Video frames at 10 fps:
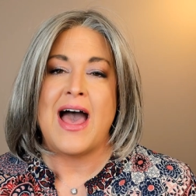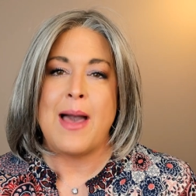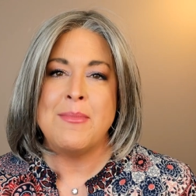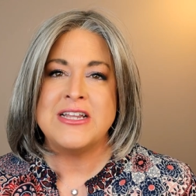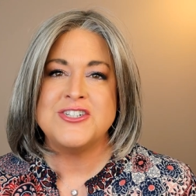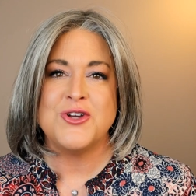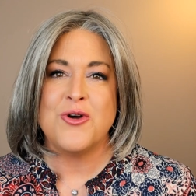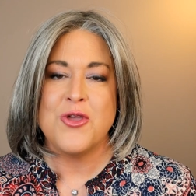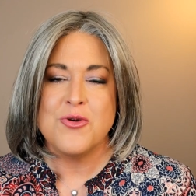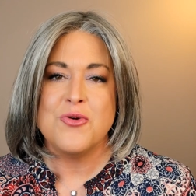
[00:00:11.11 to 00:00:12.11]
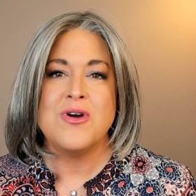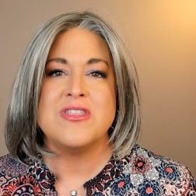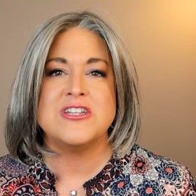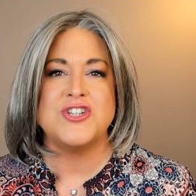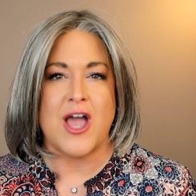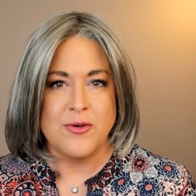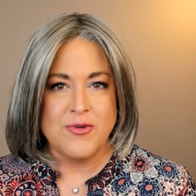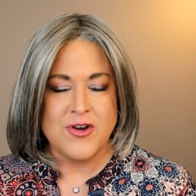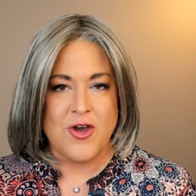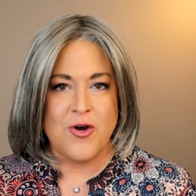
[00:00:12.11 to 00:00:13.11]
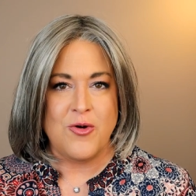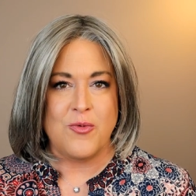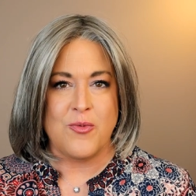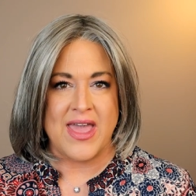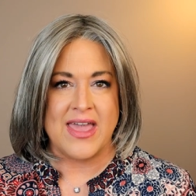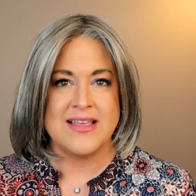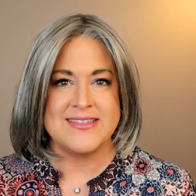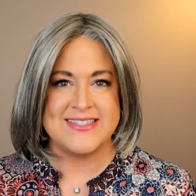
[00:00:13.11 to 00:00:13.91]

I'm going to show you the Jon Renau wig